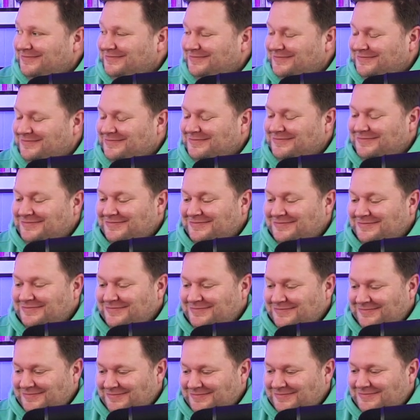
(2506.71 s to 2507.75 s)

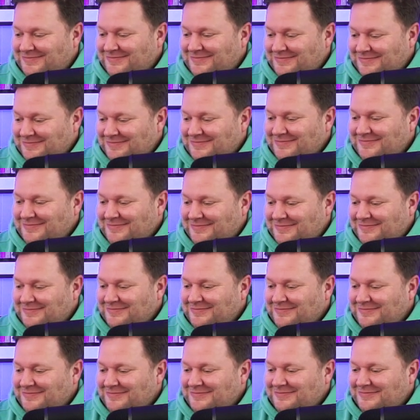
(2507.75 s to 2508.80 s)

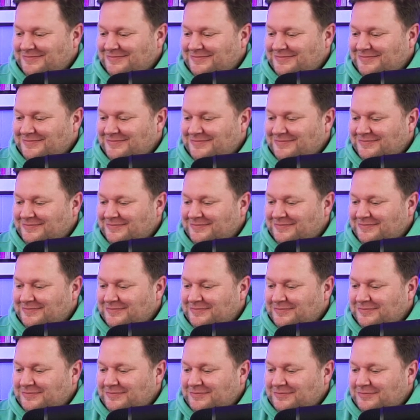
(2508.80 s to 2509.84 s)

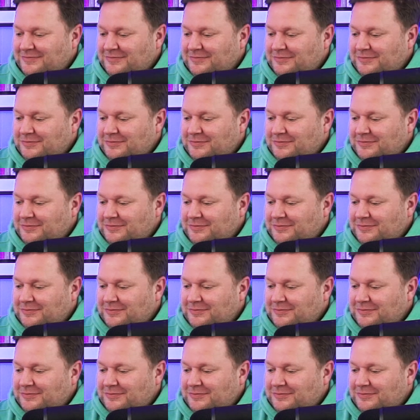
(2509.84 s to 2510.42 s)
This person isn't speaking.